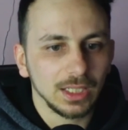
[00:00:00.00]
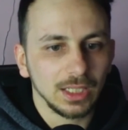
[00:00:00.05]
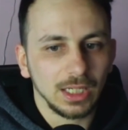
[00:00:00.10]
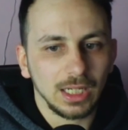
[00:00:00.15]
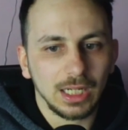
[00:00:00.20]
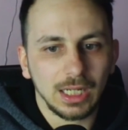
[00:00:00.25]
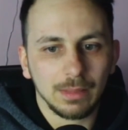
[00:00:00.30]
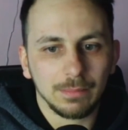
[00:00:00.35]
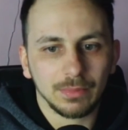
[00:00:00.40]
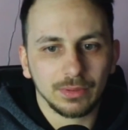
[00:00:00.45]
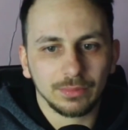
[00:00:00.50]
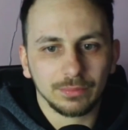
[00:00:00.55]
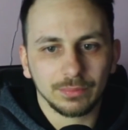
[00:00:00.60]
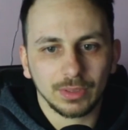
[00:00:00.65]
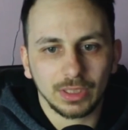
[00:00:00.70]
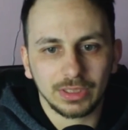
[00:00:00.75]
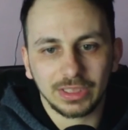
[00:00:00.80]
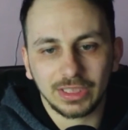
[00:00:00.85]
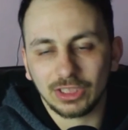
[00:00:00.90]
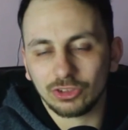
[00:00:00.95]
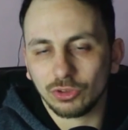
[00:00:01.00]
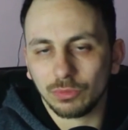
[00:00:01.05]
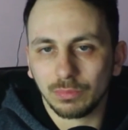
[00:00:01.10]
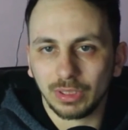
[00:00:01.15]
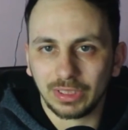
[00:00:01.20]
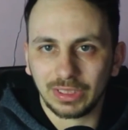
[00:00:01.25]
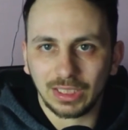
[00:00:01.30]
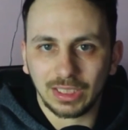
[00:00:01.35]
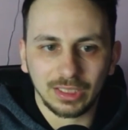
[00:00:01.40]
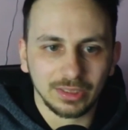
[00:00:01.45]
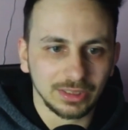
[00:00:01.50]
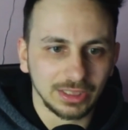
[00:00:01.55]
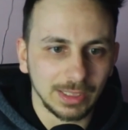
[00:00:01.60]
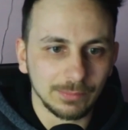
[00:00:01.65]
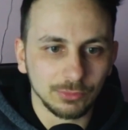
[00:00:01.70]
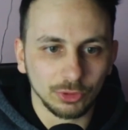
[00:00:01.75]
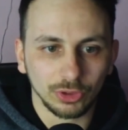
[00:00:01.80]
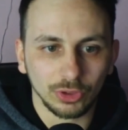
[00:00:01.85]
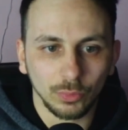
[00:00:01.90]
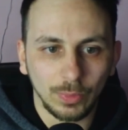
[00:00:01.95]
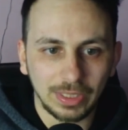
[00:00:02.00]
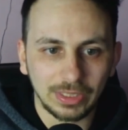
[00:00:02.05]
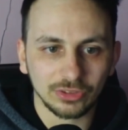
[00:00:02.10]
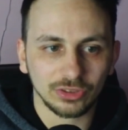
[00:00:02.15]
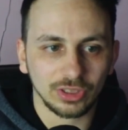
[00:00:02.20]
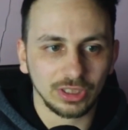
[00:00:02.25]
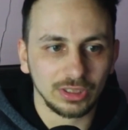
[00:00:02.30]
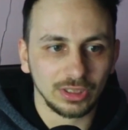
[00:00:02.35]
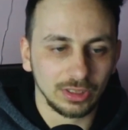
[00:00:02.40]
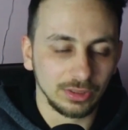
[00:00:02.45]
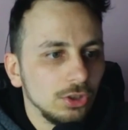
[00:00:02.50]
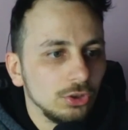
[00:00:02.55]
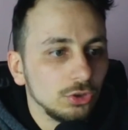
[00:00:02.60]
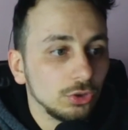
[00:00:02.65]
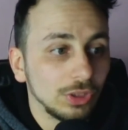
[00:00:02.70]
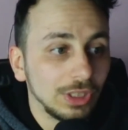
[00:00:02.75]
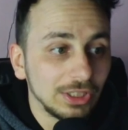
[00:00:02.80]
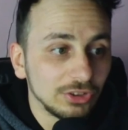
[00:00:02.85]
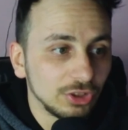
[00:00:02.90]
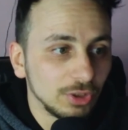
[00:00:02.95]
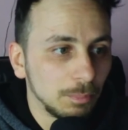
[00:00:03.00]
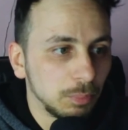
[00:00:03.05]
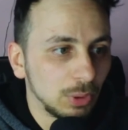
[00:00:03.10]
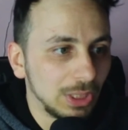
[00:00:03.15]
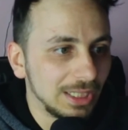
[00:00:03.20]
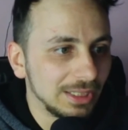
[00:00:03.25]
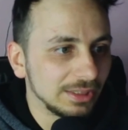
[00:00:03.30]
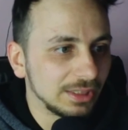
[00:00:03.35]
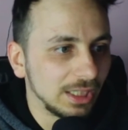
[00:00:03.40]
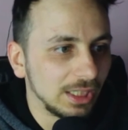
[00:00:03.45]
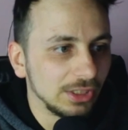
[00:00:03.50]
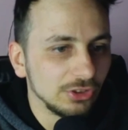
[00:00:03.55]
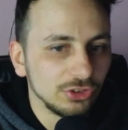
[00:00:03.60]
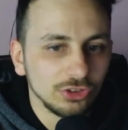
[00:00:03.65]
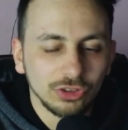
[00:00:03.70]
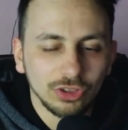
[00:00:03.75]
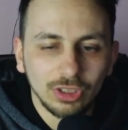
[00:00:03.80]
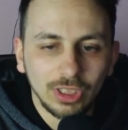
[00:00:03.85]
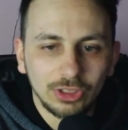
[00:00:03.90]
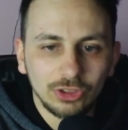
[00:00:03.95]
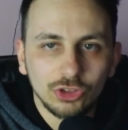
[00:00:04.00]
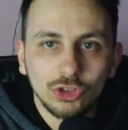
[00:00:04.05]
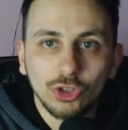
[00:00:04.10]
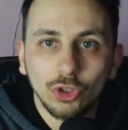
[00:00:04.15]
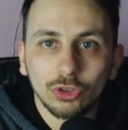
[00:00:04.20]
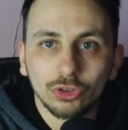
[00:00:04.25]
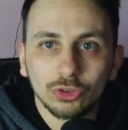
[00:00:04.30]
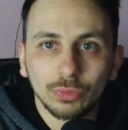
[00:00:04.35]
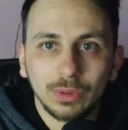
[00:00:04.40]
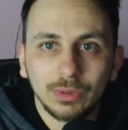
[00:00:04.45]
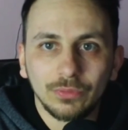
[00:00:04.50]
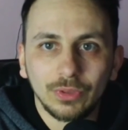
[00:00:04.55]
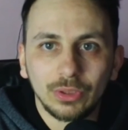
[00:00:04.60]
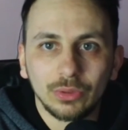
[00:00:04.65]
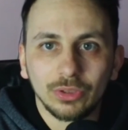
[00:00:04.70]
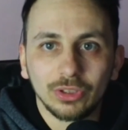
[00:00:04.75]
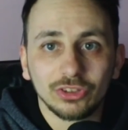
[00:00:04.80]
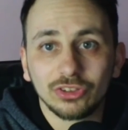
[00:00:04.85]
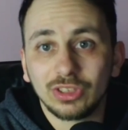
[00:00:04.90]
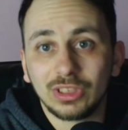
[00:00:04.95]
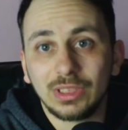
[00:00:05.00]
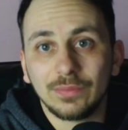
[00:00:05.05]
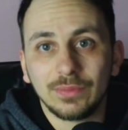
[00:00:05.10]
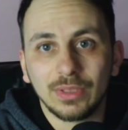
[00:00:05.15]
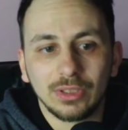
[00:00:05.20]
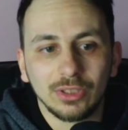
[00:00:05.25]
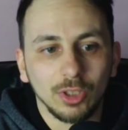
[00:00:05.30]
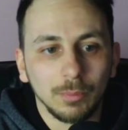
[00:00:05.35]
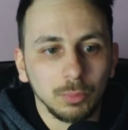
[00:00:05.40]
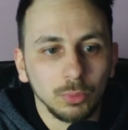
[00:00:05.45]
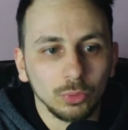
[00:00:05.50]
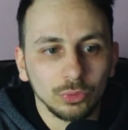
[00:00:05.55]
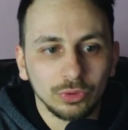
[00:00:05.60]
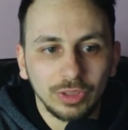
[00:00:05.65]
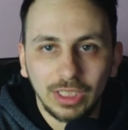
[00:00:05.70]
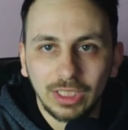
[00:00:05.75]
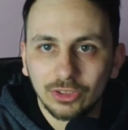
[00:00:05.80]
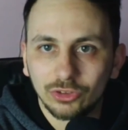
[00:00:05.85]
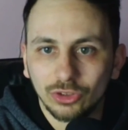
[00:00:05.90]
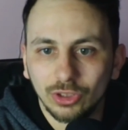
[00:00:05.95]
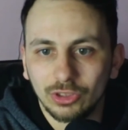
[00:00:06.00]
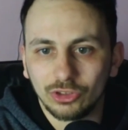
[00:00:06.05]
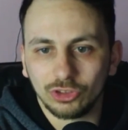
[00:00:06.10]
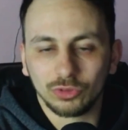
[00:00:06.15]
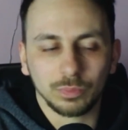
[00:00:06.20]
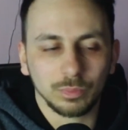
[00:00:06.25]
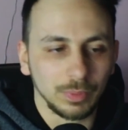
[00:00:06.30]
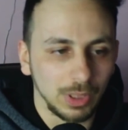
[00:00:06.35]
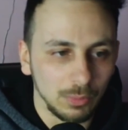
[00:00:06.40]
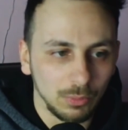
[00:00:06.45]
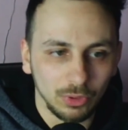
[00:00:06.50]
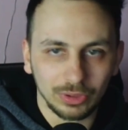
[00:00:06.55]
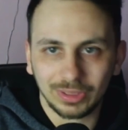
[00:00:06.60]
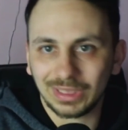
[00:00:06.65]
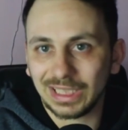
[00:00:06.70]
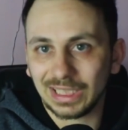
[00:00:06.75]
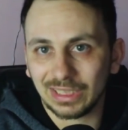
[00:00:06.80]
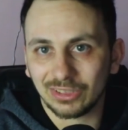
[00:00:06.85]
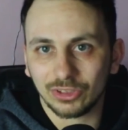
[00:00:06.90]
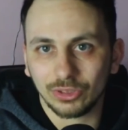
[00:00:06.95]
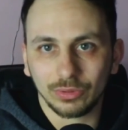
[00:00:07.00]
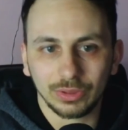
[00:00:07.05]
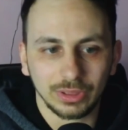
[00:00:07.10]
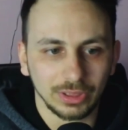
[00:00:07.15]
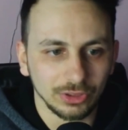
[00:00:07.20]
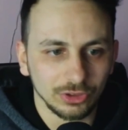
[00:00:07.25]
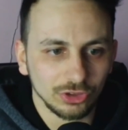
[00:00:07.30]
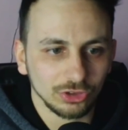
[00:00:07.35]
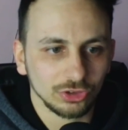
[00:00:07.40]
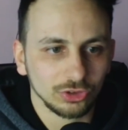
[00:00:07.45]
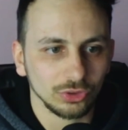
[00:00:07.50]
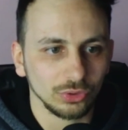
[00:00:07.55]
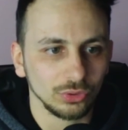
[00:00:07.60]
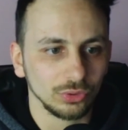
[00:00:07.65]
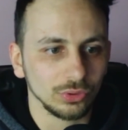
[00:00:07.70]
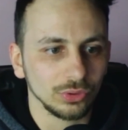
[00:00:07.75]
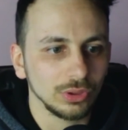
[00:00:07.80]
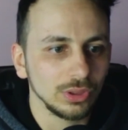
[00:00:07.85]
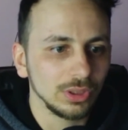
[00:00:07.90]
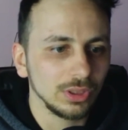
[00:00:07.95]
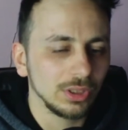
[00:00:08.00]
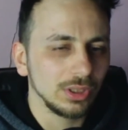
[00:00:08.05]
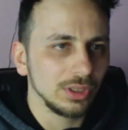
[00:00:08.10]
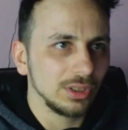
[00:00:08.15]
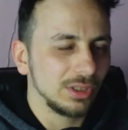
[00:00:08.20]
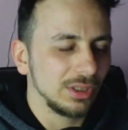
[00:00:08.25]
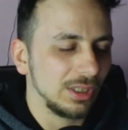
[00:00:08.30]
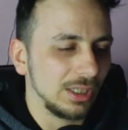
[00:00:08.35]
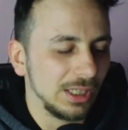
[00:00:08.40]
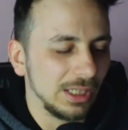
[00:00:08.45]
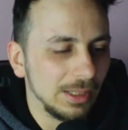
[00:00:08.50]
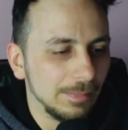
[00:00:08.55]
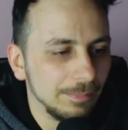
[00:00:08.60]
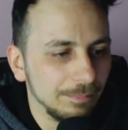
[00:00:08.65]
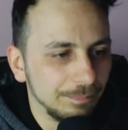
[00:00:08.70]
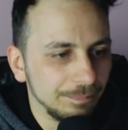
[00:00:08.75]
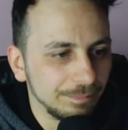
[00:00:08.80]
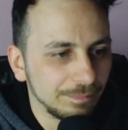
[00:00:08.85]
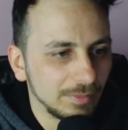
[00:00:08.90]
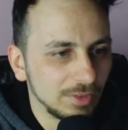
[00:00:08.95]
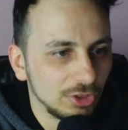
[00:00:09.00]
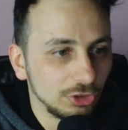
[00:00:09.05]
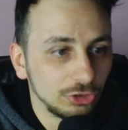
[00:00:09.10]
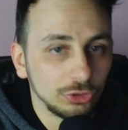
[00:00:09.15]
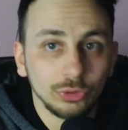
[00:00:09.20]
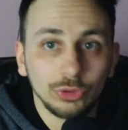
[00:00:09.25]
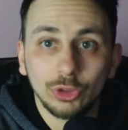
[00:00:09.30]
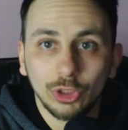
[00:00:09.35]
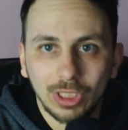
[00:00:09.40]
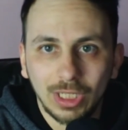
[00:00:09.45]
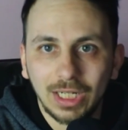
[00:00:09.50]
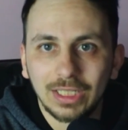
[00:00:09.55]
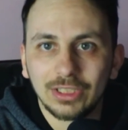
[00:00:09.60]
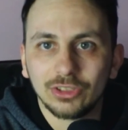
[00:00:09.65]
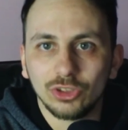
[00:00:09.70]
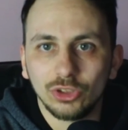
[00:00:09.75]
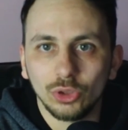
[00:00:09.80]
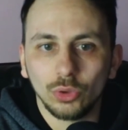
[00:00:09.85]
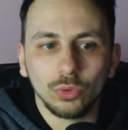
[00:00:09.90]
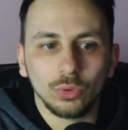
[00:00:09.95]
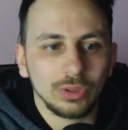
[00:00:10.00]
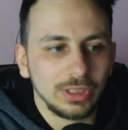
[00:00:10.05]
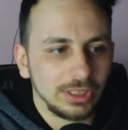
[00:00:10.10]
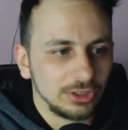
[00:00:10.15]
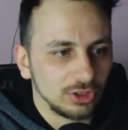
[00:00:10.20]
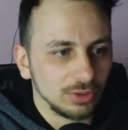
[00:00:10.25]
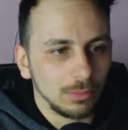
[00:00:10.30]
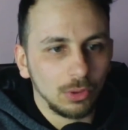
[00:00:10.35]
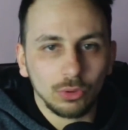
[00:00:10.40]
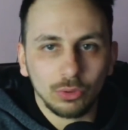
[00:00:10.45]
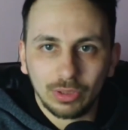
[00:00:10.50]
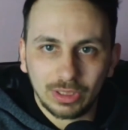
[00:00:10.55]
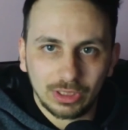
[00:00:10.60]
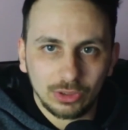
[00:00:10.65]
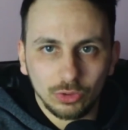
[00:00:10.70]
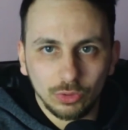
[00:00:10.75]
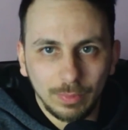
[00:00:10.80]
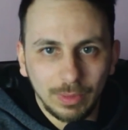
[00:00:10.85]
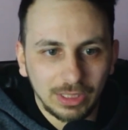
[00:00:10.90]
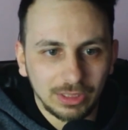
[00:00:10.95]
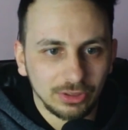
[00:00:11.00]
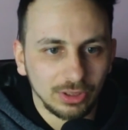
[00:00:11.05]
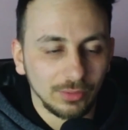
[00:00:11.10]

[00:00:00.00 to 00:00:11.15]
Um, and you get some light-hearted games on the Wednesday and that. So that's the plan, guys. Just a nice, short, sweet video. This isn't even an upload day, so I just I wanted to get this out here just so, um, just so you guys know. And then tomorrow I can go back to.